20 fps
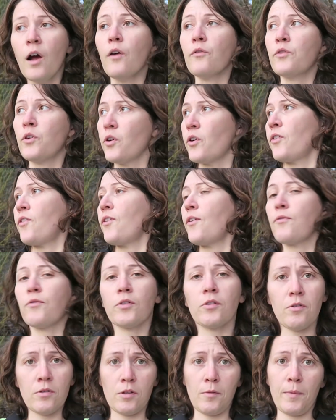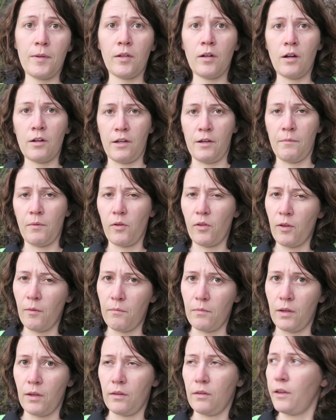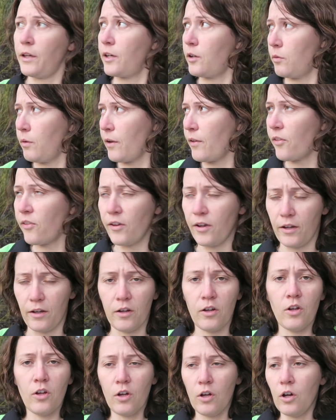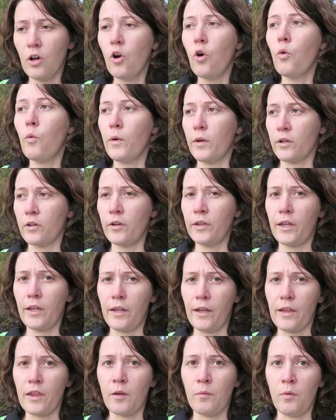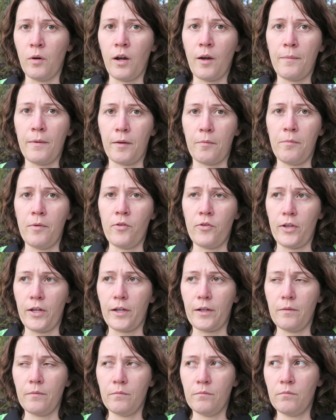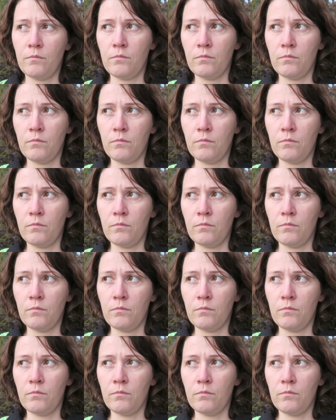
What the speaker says: Of course, if we're going to be talking about something like questing, we are going to need some more epic music.